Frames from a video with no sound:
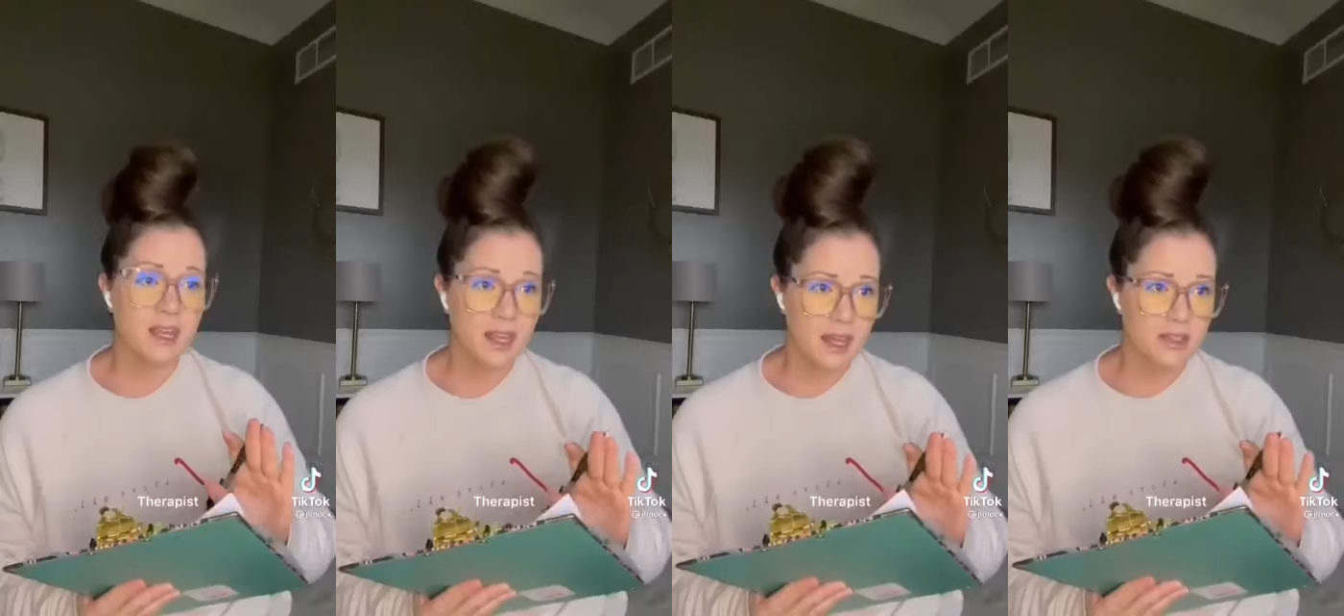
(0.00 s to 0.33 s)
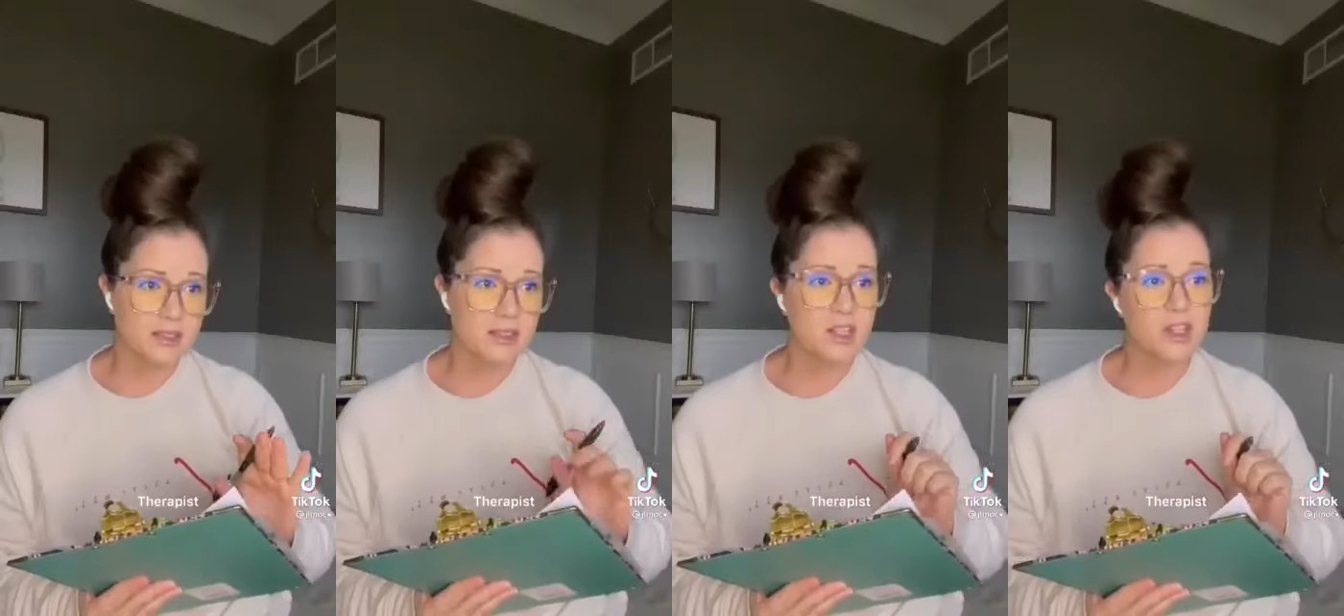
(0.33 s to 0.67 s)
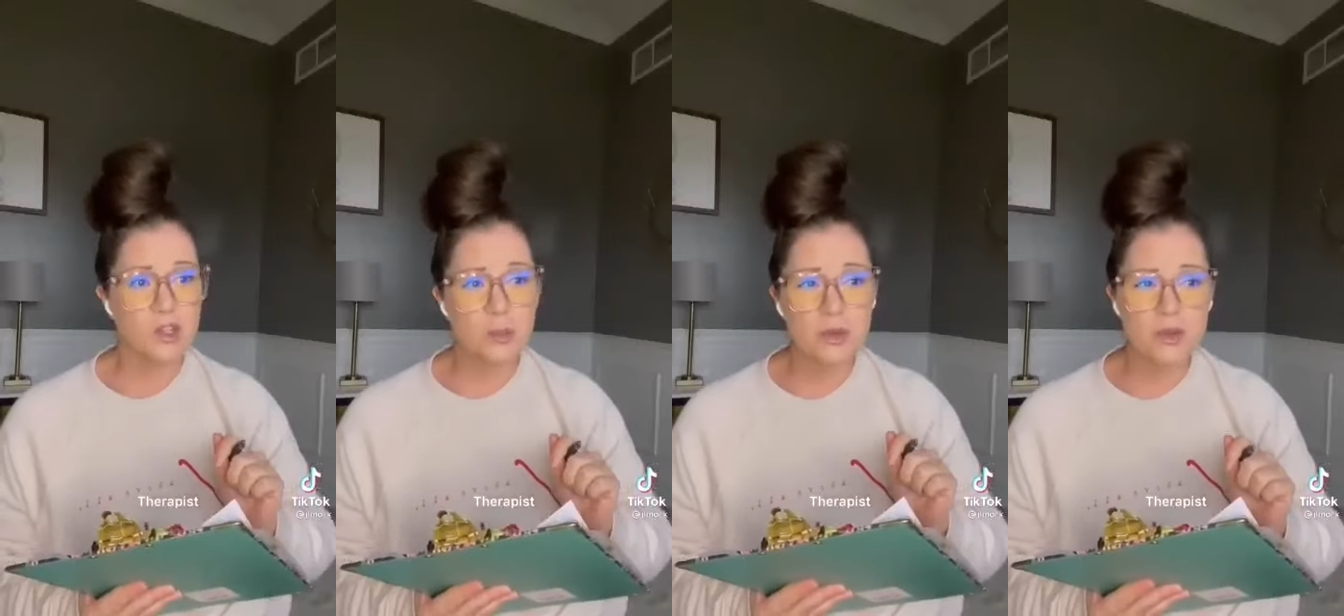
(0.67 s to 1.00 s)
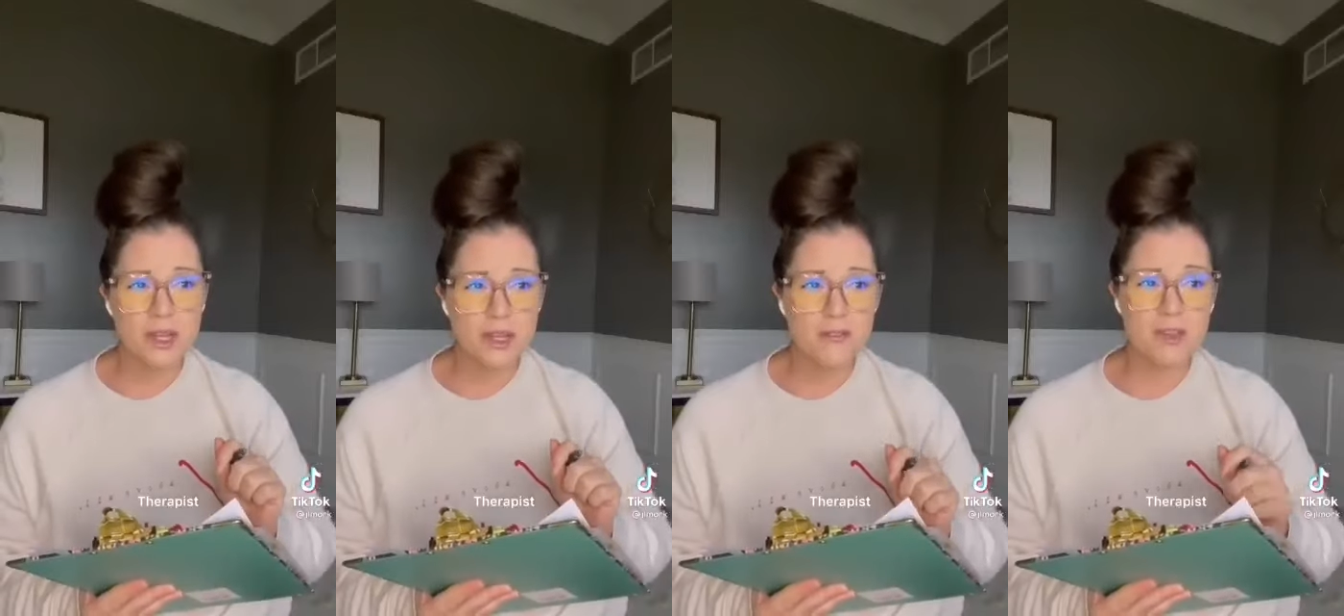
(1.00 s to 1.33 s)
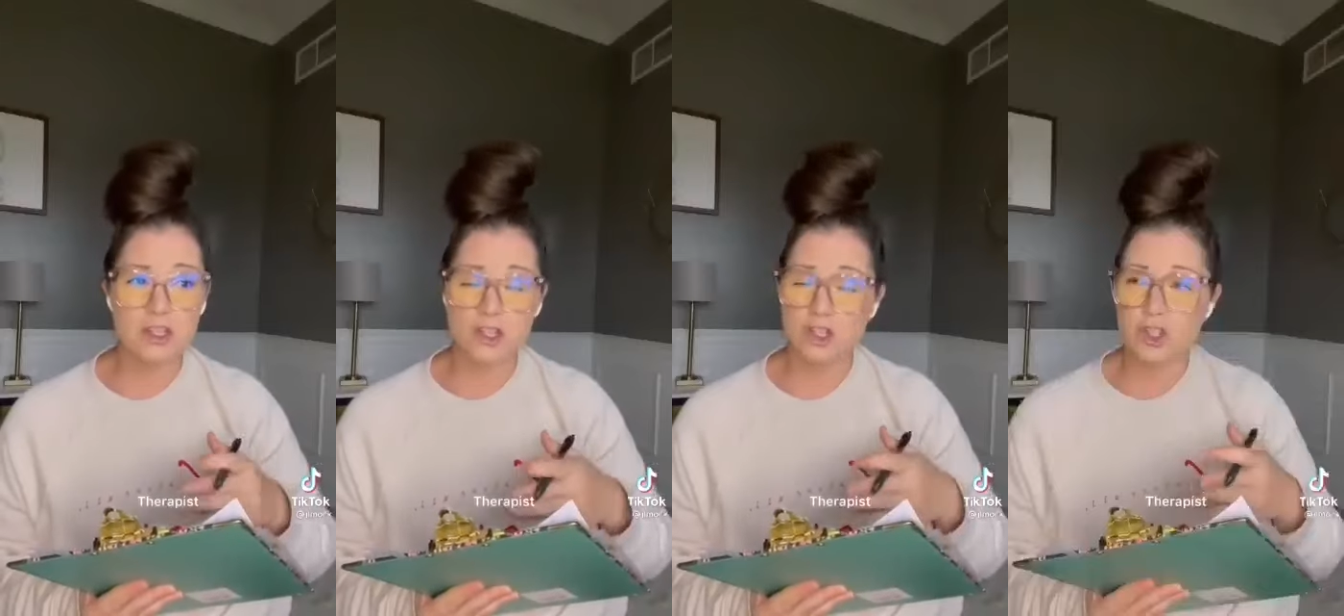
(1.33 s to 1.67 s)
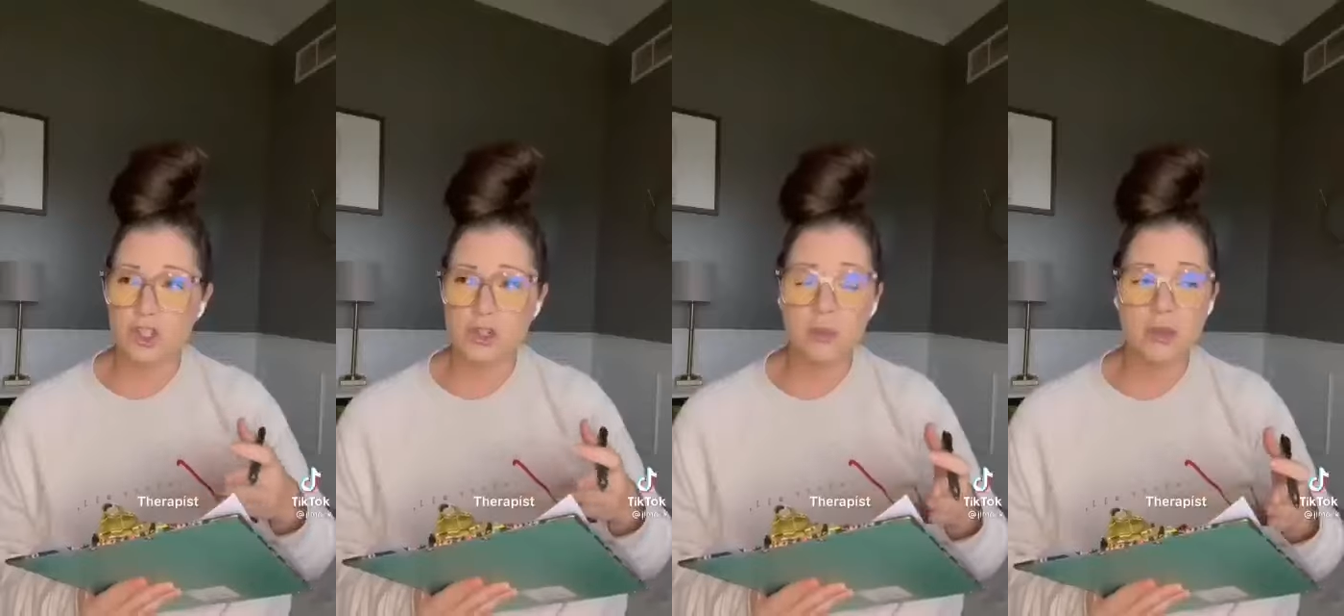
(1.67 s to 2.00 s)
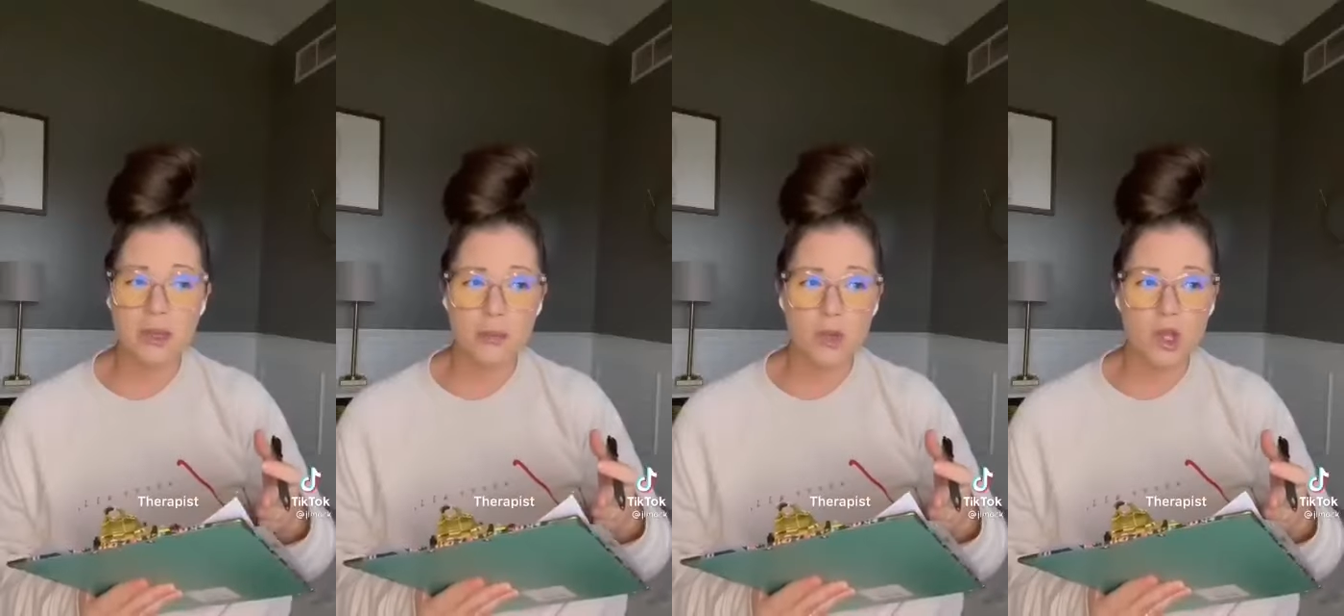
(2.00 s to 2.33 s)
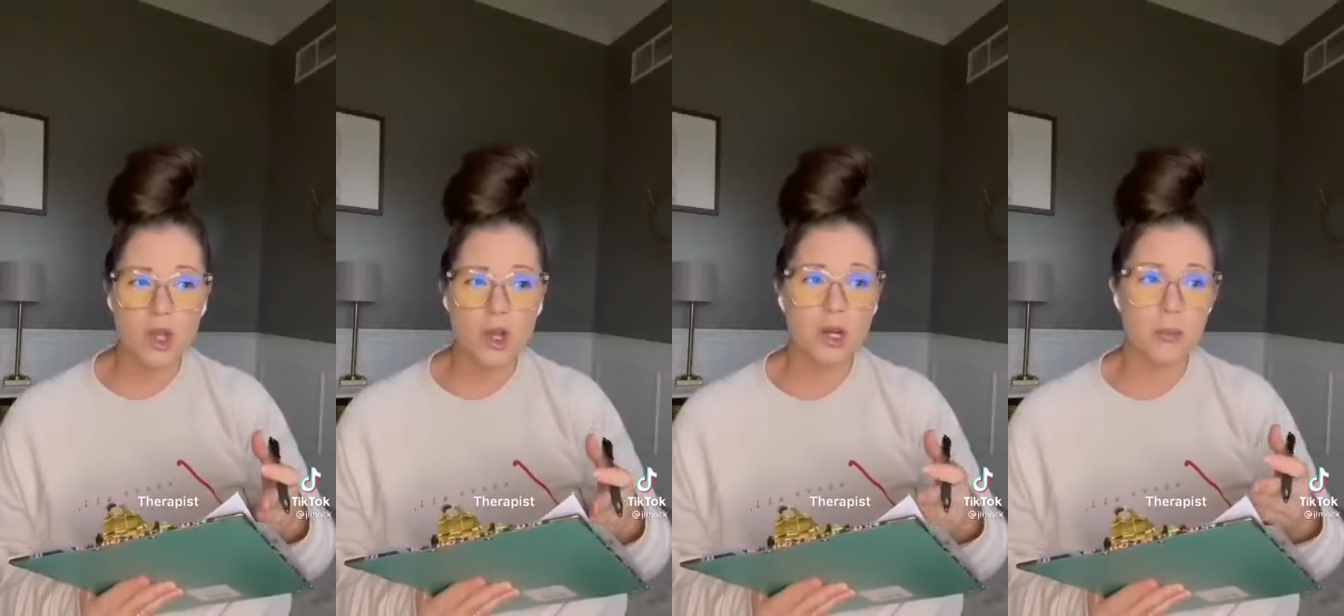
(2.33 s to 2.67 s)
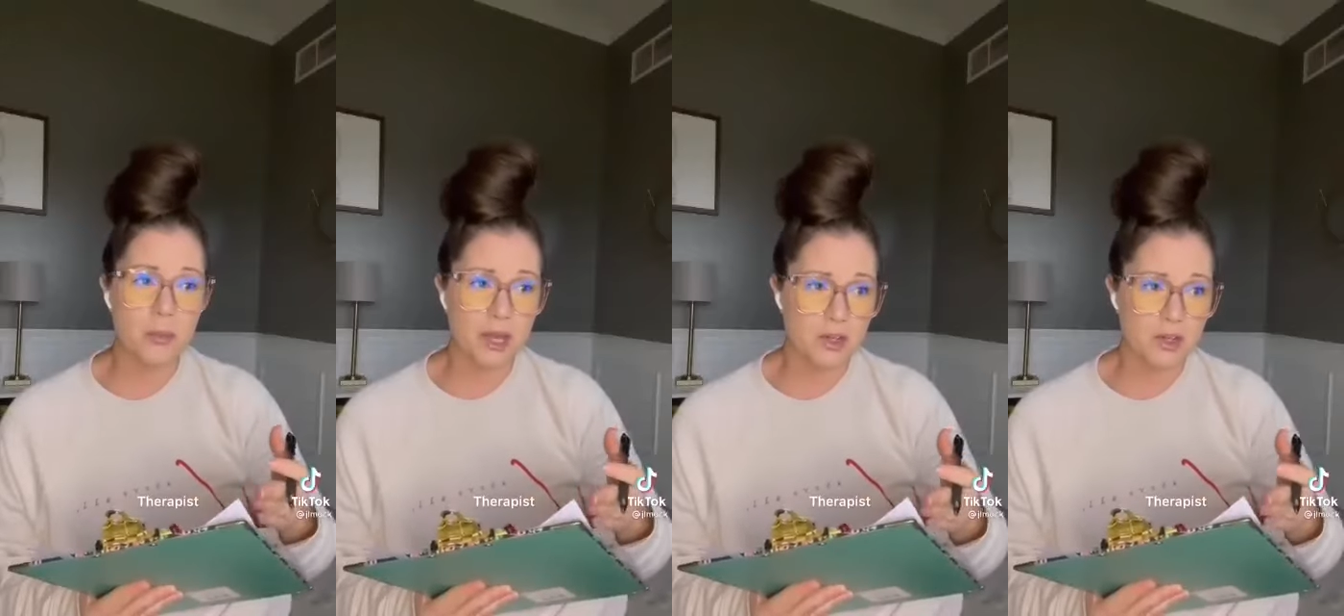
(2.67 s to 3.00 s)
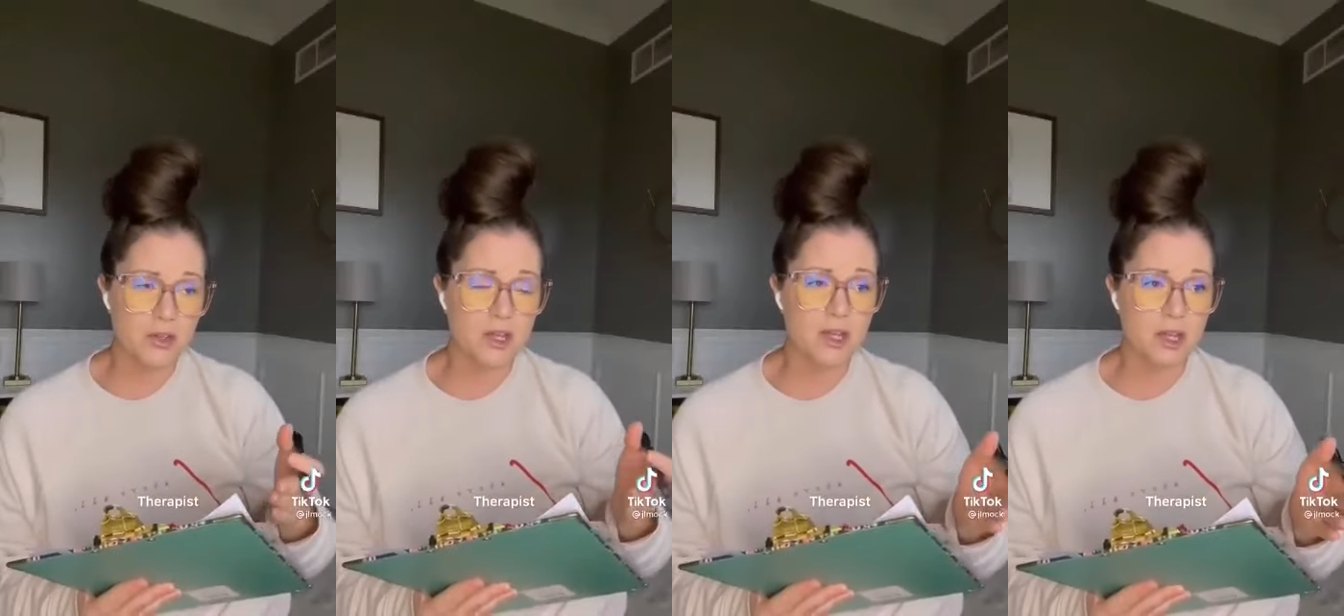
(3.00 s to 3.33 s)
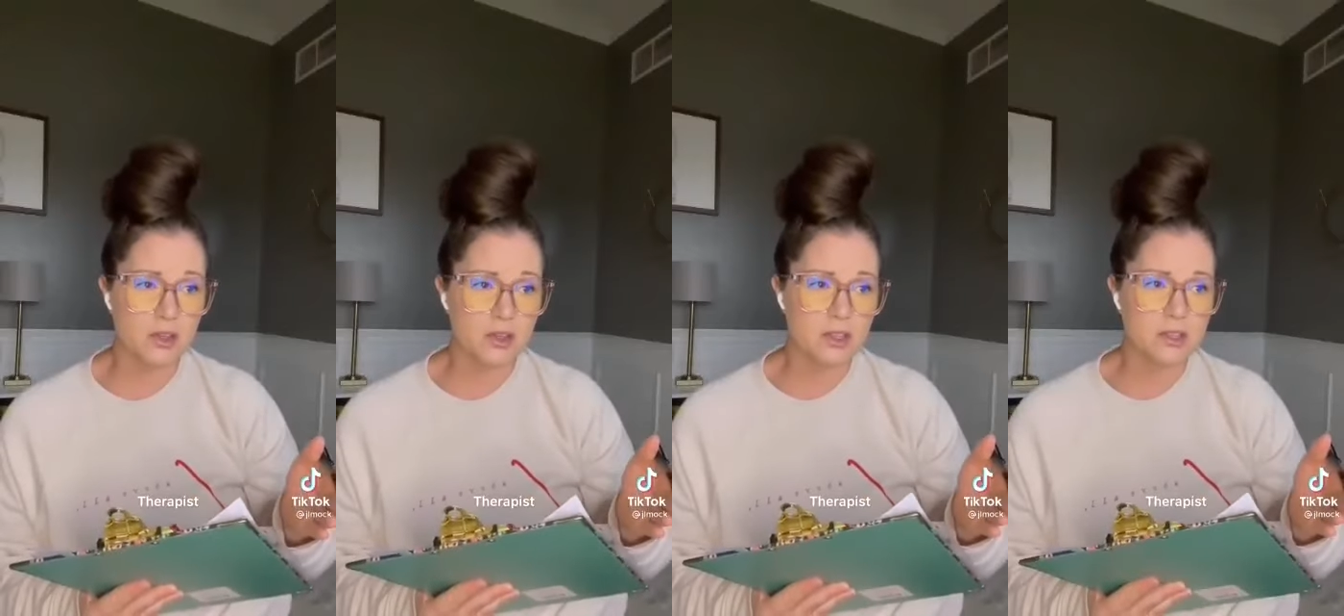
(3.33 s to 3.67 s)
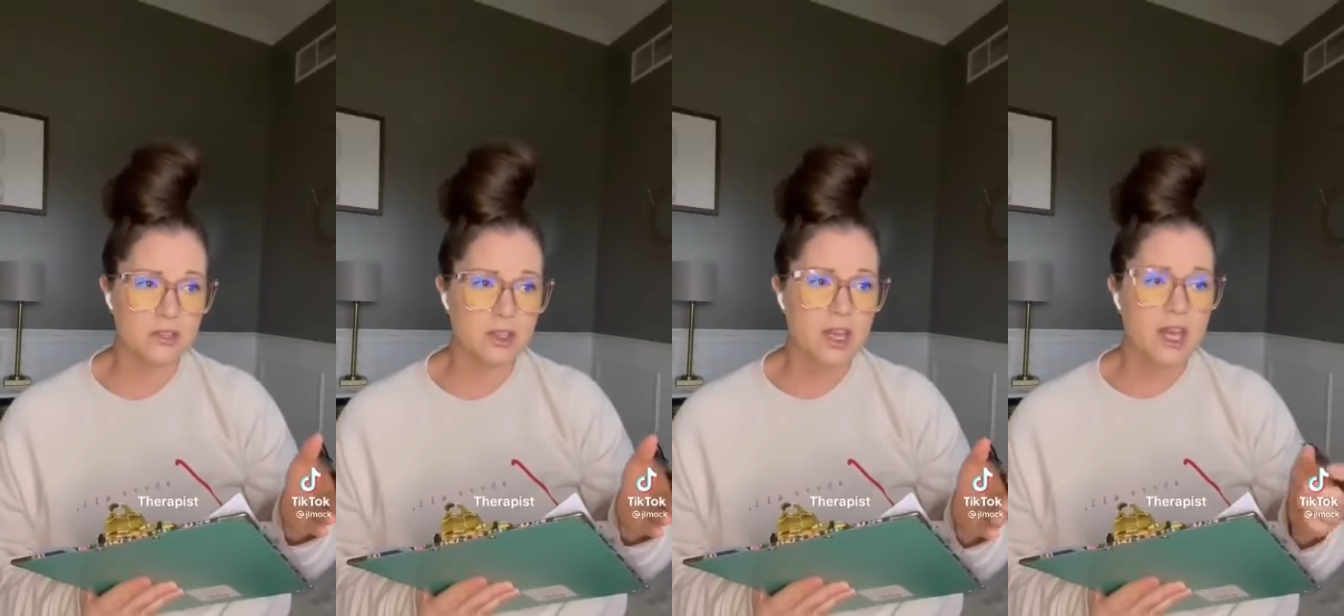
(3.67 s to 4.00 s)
Yes. You believe that certain people are better than others